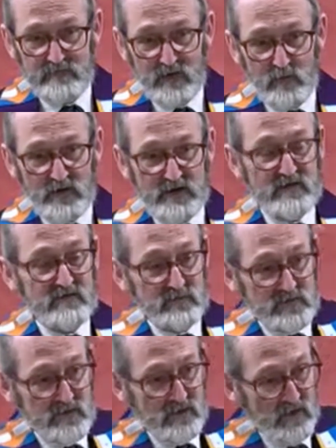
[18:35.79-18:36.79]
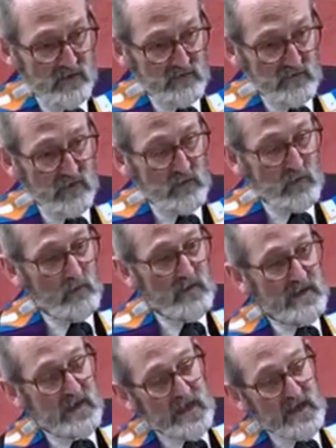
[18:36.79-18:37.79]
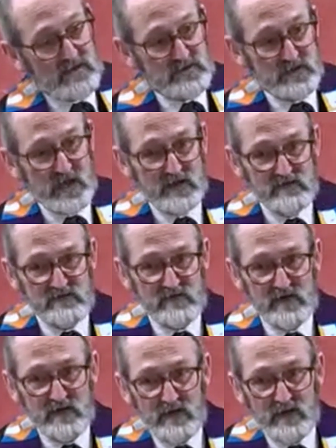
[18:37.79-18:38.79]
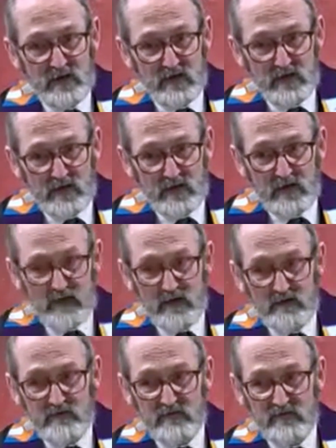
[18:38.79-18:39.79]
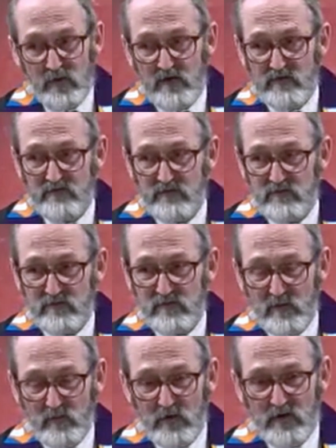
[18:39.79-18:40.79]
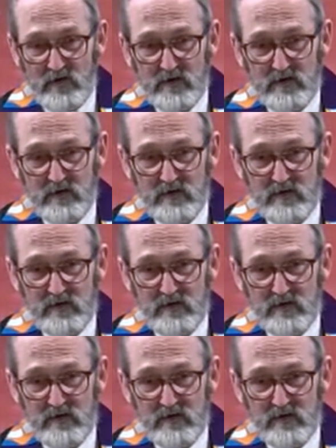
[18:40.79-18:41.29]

and what is within our control and what we can change and the strength to do that work.